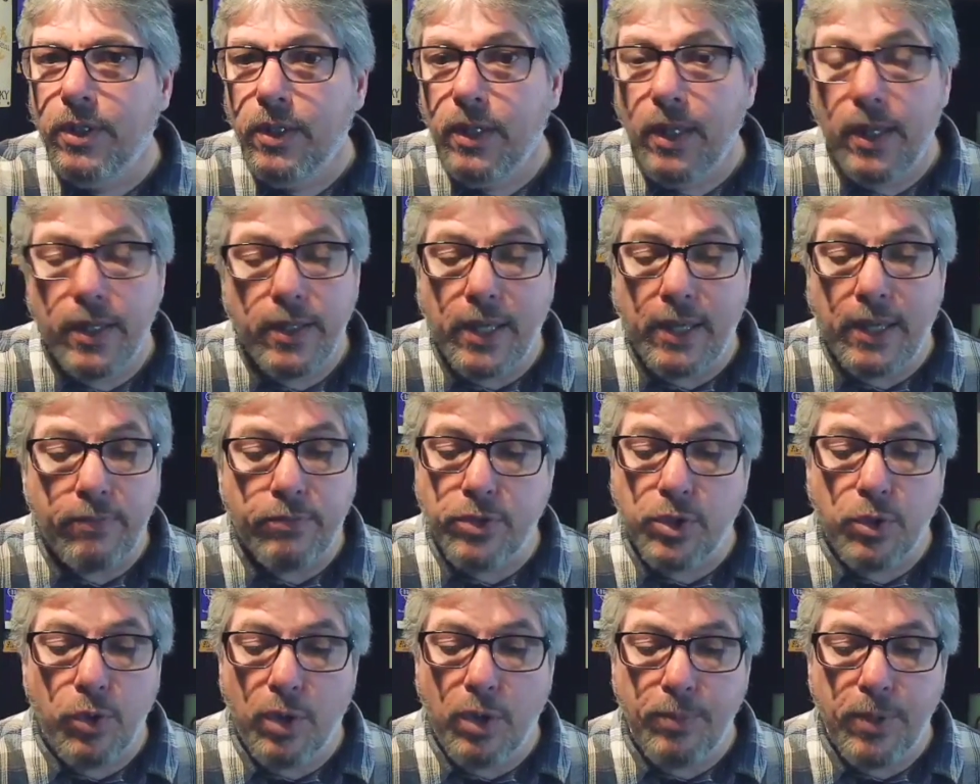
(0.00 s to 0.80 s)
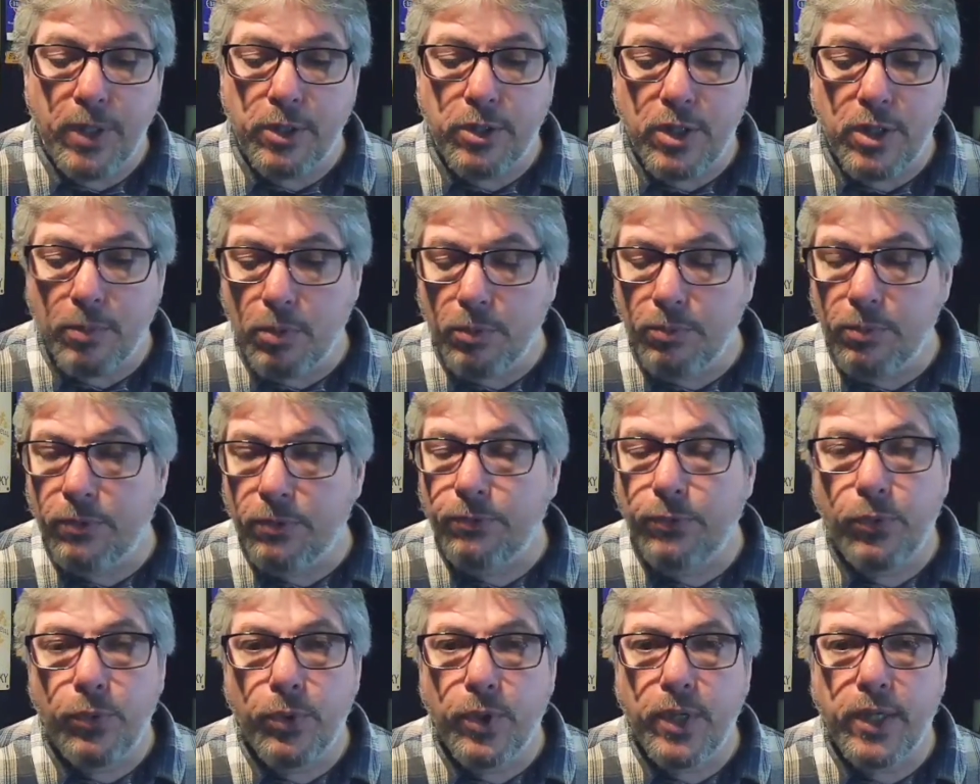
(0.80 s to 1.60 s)
It's got him into trouble
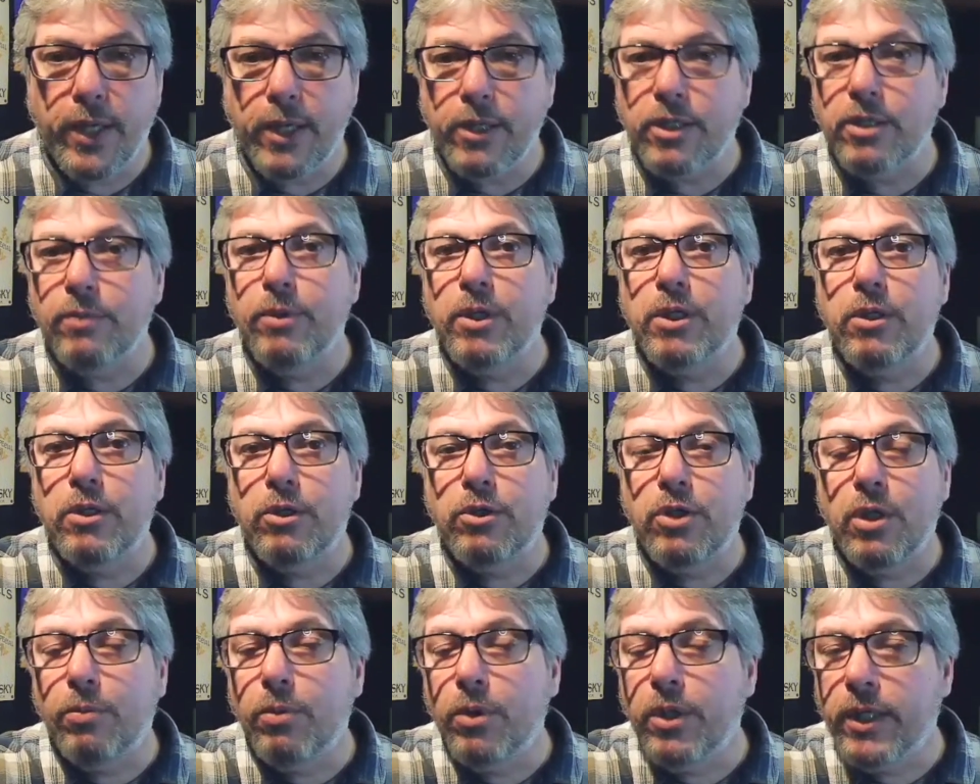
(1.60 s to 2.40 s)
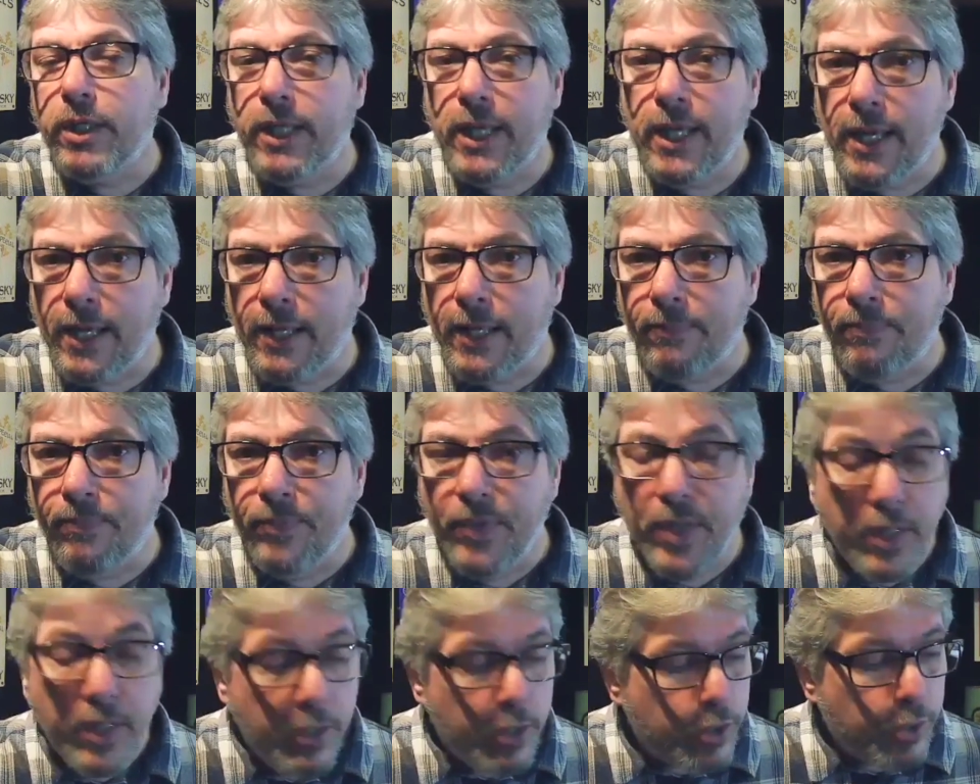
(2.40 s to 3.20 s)
before, it gets him into trouble again.
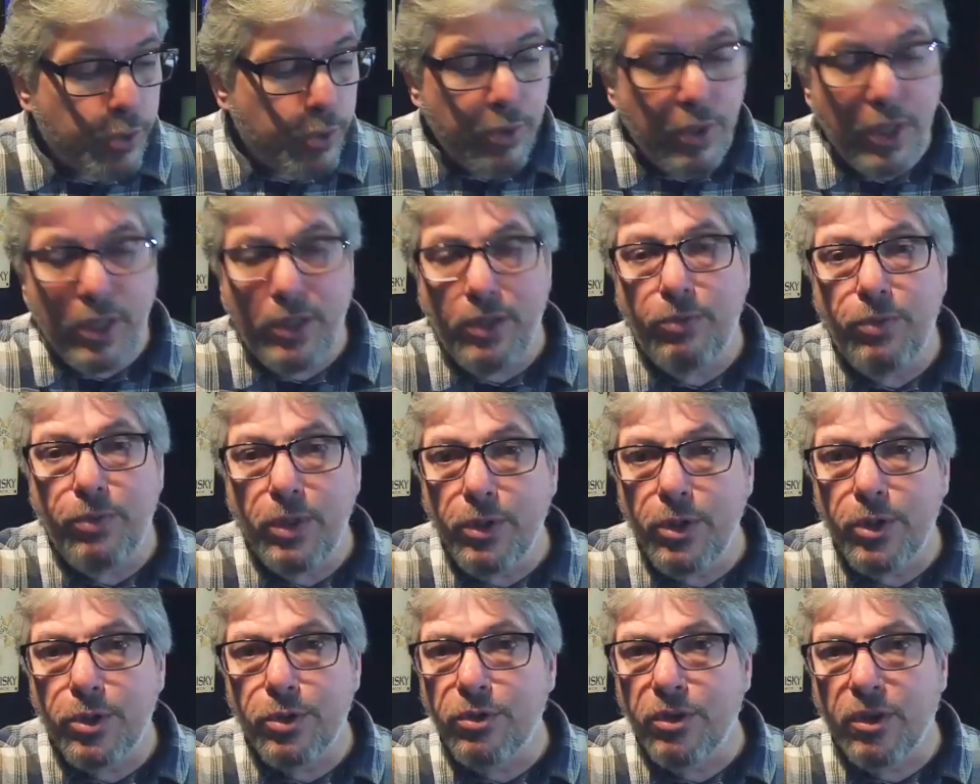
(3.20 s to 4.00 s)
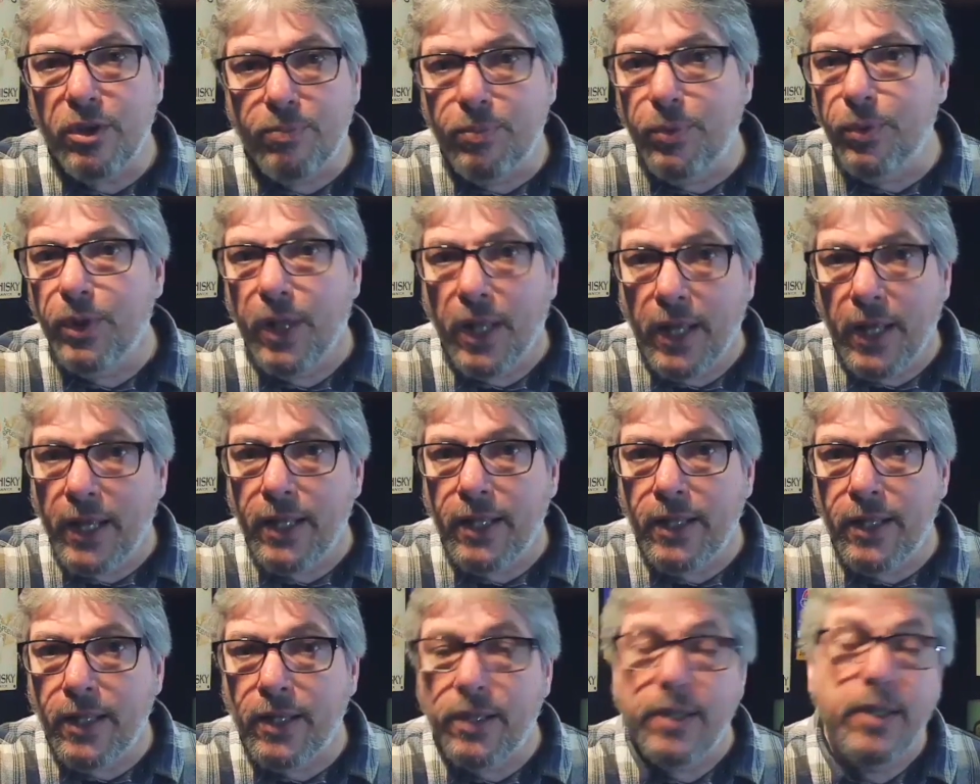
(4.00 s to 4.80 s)
So he really shouldn't have put that
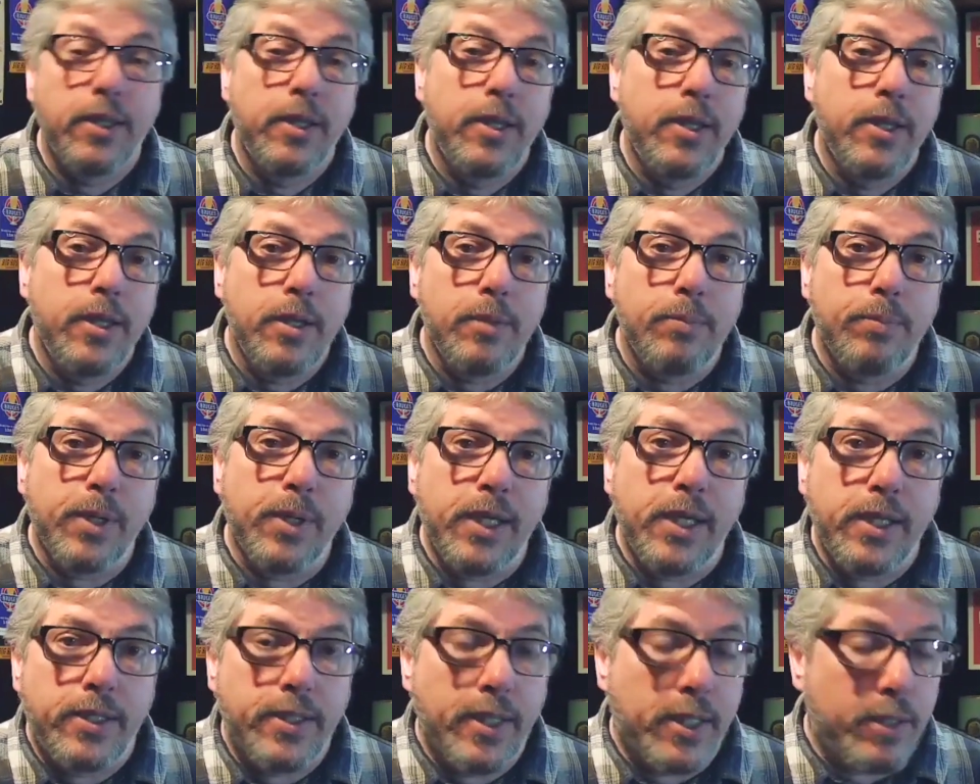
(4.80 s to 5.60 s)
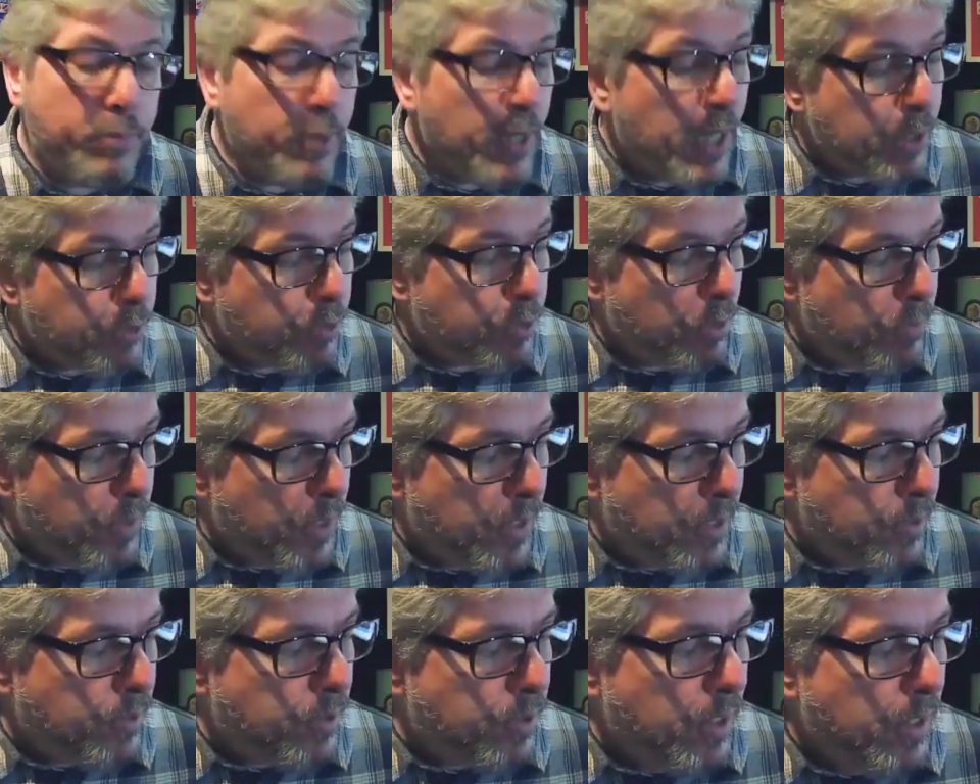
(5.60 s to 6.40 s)
in there, but he did. But that's what it
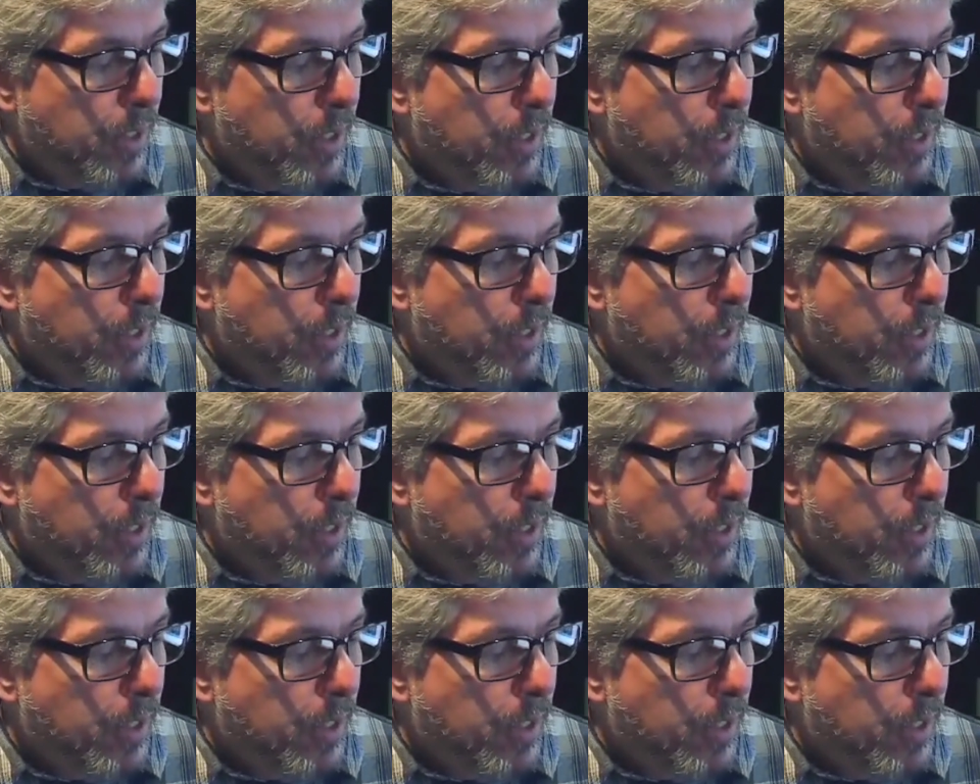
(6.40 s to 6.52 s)
means.